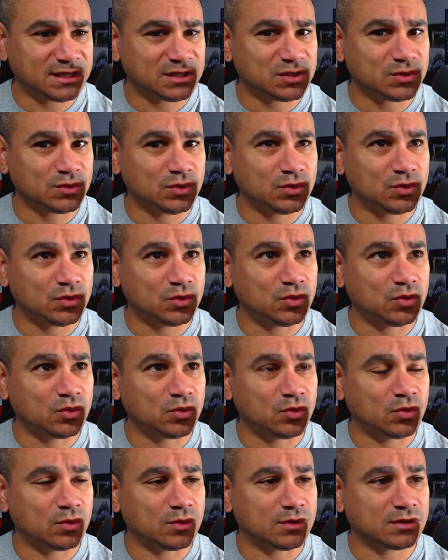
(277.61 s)

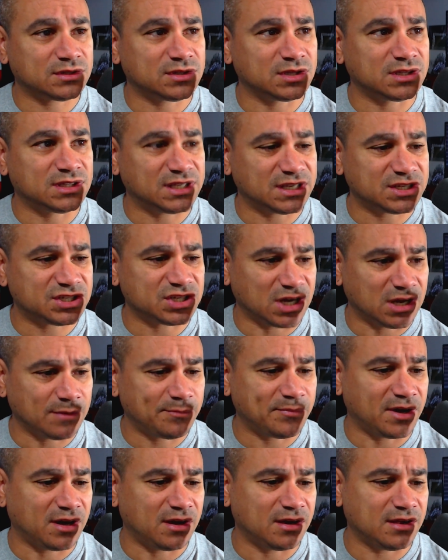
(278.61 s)
to touch up
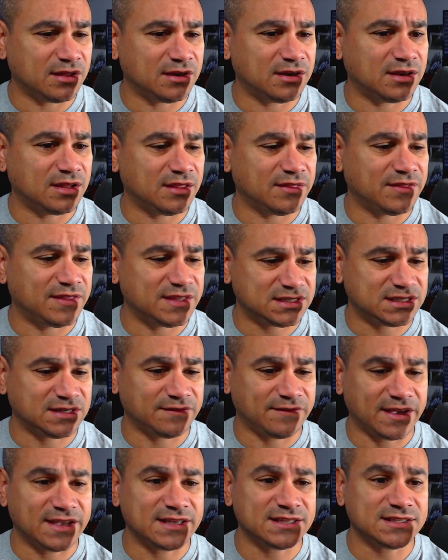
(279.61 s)
on this
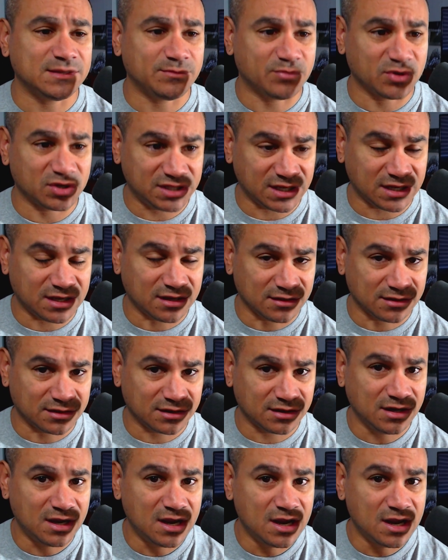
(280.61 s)
device in particular,